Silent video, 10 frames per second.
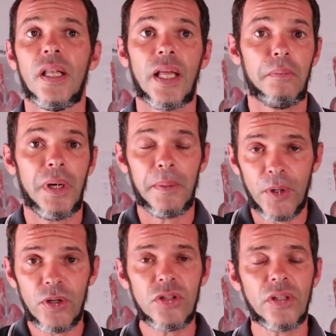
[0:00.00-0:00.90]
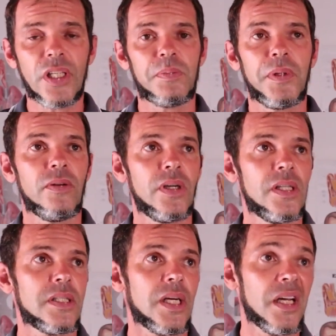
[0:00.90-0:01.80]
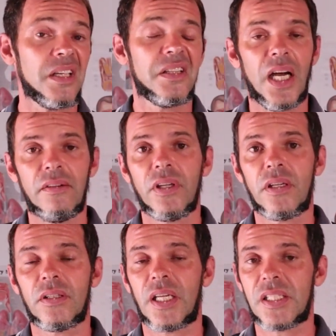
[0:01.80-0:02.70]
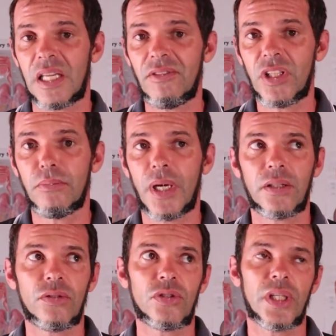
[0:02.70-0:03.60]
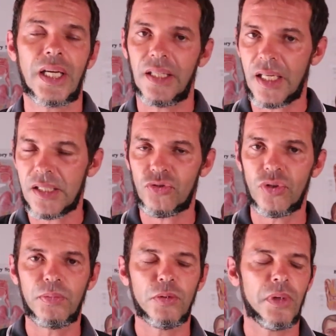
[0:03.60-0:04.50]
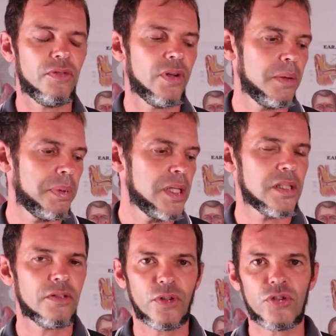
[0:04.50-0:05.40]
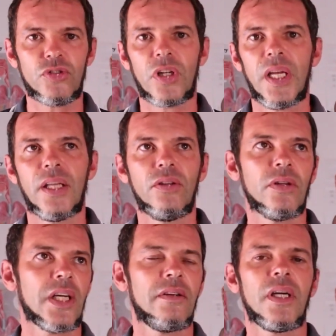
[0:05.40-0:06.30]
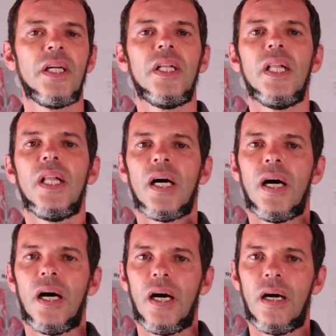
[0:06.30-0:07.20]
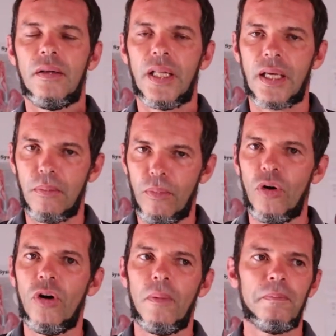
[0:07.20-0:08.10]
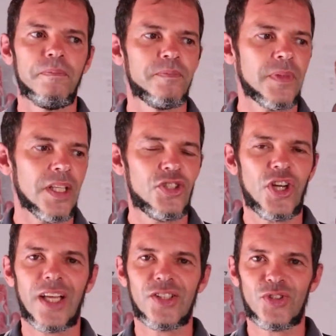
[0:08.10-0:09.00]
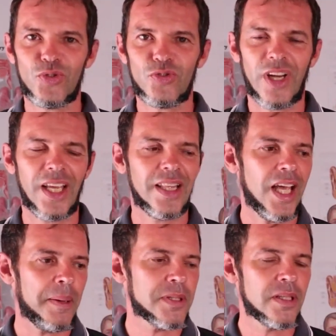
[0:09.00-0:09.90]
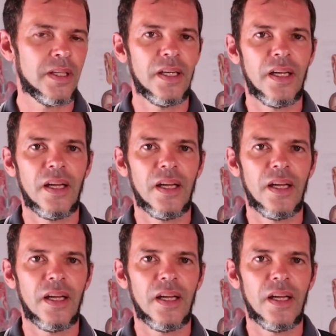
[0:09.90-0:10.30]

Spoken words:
Like my personal experience, I diving like 70 meters, like last trip to my Philippines. Unfortunately, I don't have like more chance to train depths.